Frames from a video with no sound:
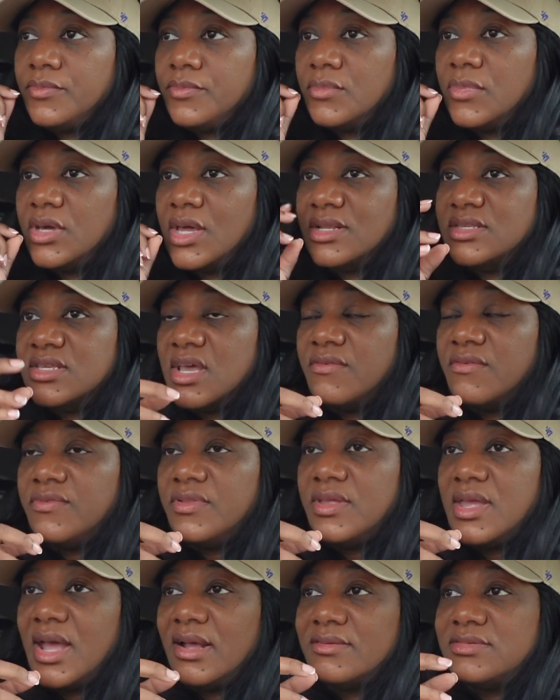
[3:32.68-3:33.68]
But I
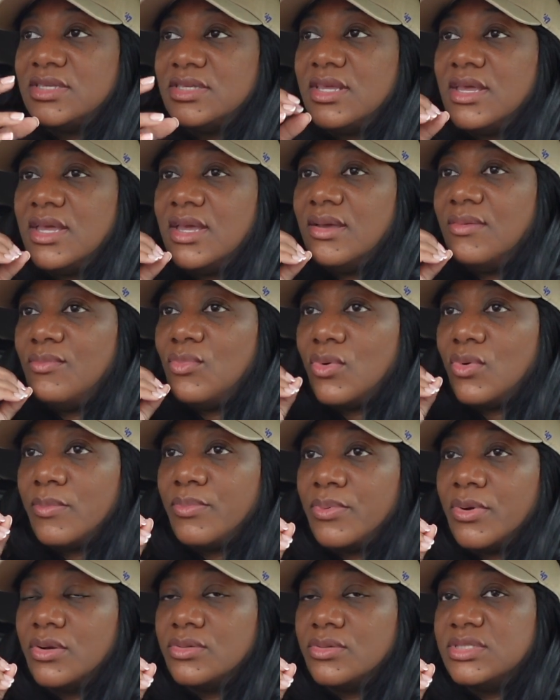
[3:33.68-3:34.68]
definitely have to get more
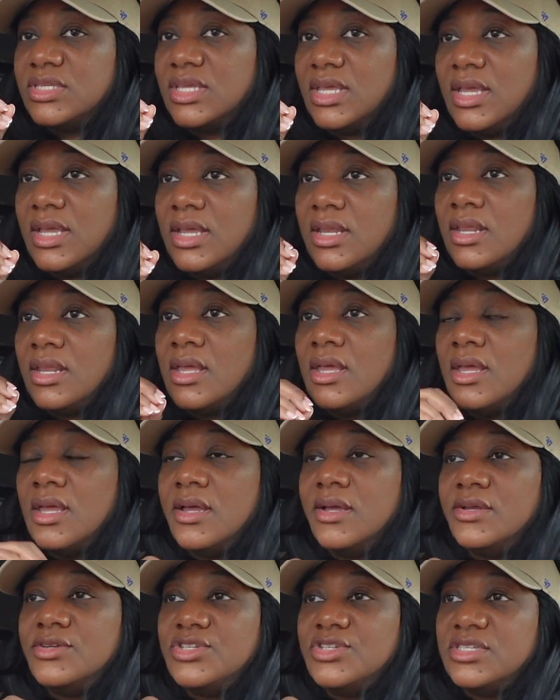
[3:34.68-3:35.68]
protein.
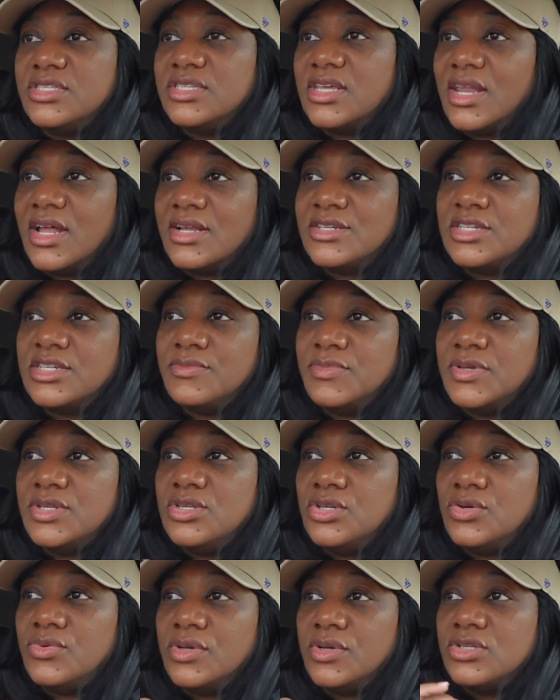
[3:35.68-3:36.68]
She said I should be
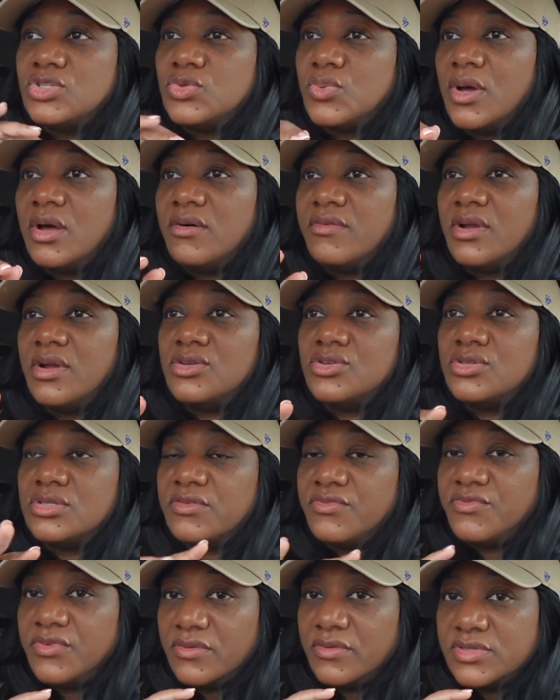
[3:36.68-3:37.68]
doing 1200
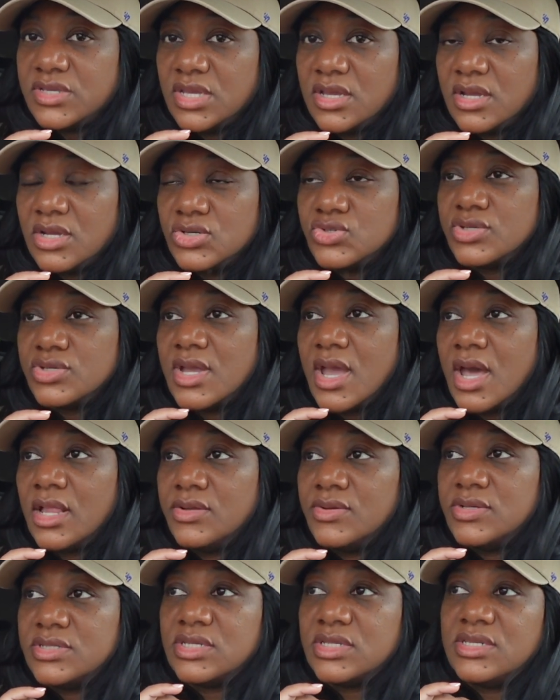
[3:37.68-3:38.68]
to 1500
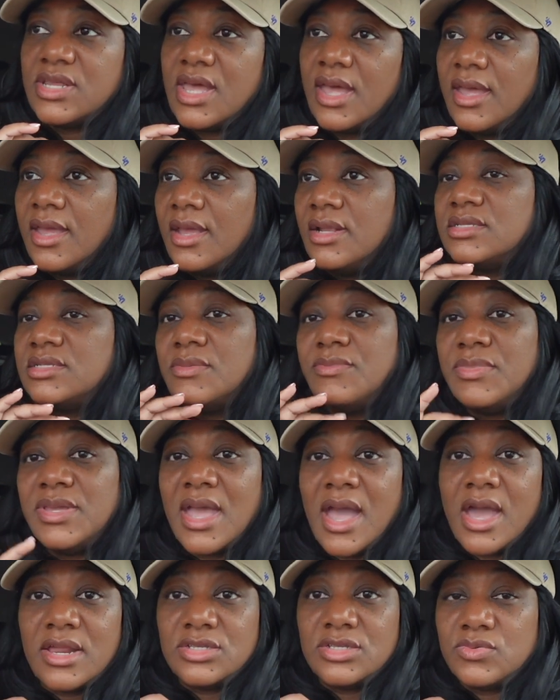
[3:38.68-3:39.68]
calories a day. To be
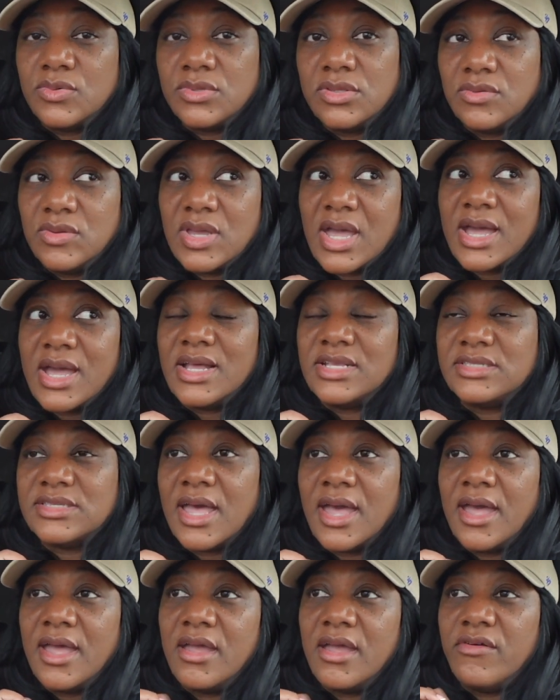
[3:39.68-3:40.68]
honest with you guys,
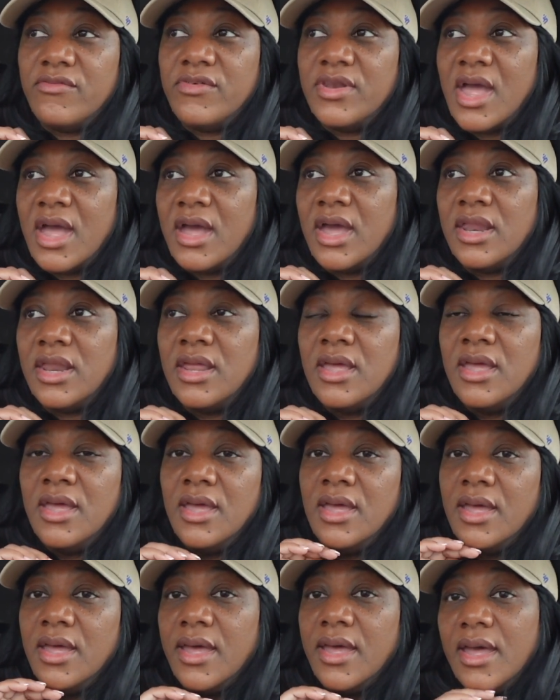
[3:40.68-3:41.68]
I have not
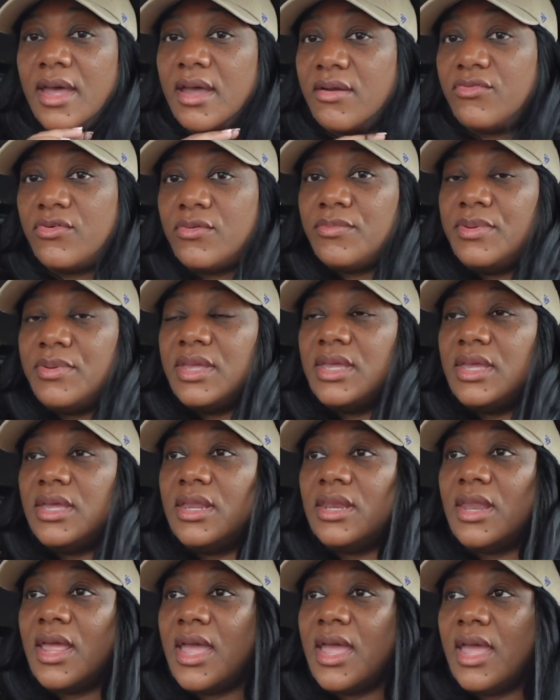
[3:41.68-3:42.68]
ever
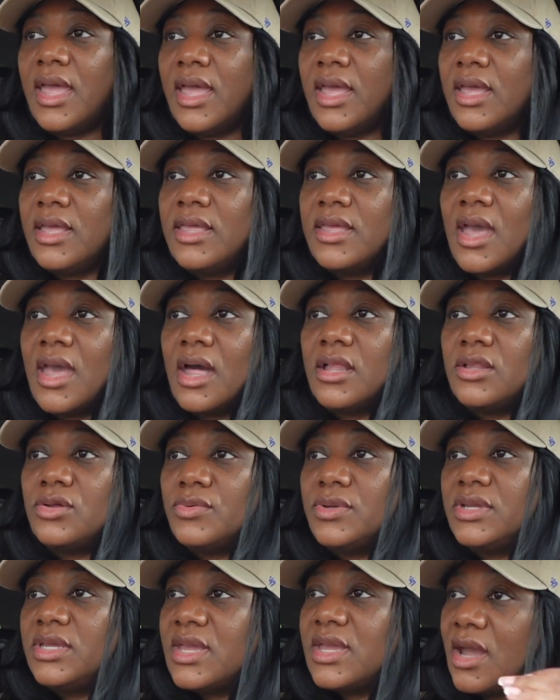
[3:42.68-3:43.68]
been a
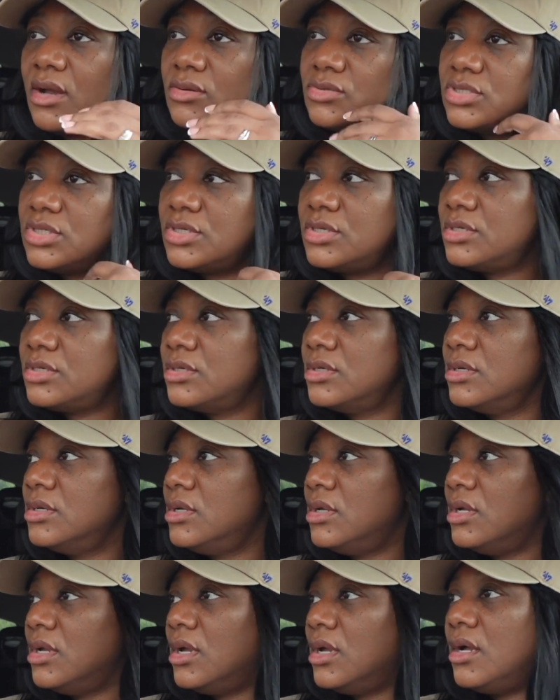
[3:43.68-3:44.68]
calorie counter.
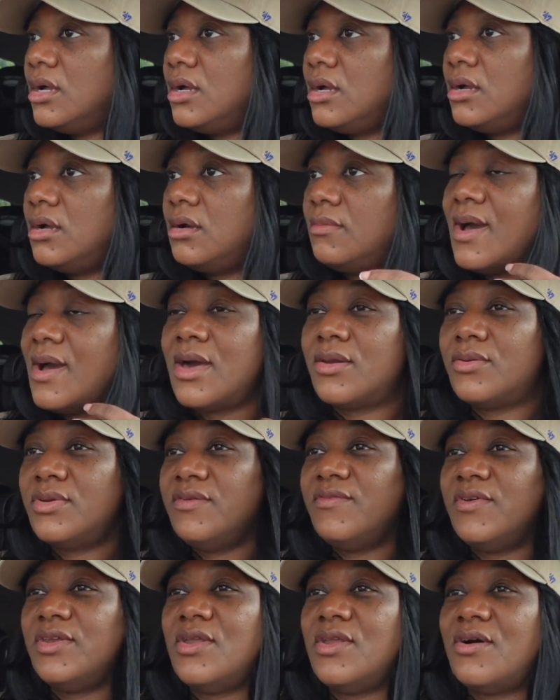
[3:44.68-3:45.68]
I don't
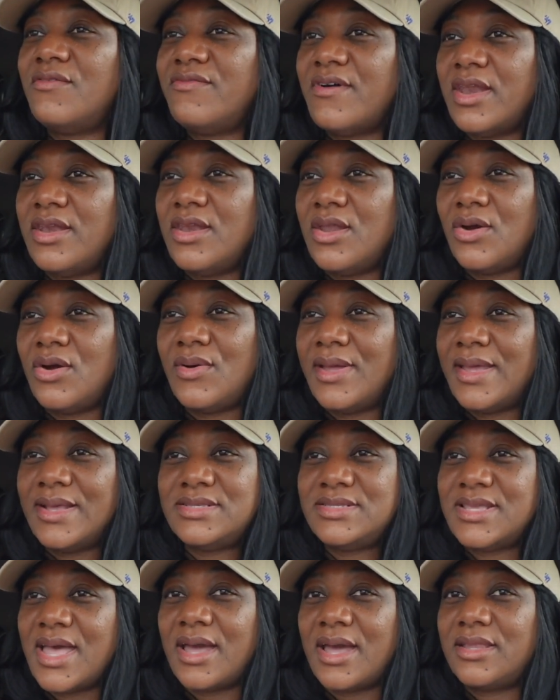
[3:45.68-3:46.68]
even know if I know
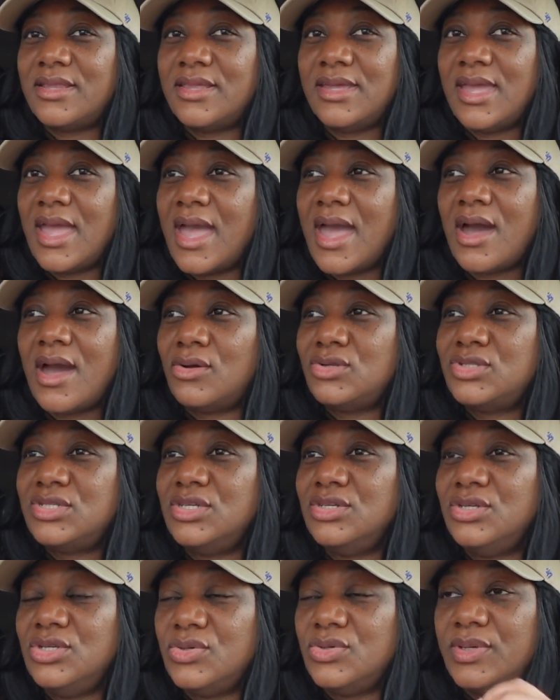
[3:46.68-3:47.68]
exactly how
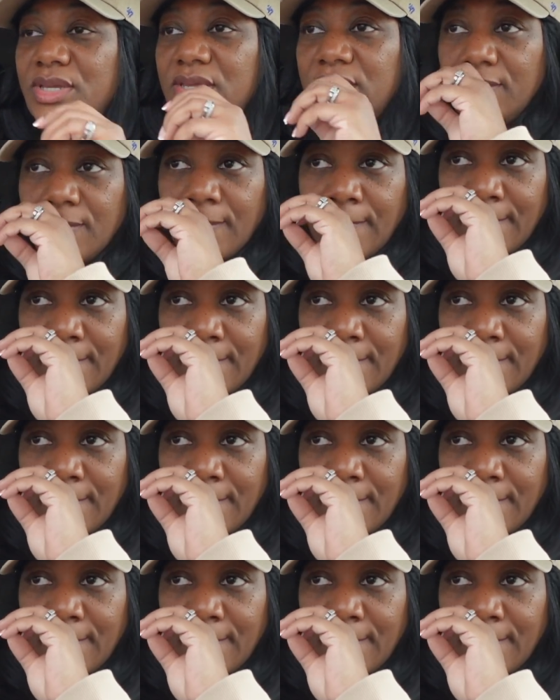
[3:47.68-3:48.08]
to do it,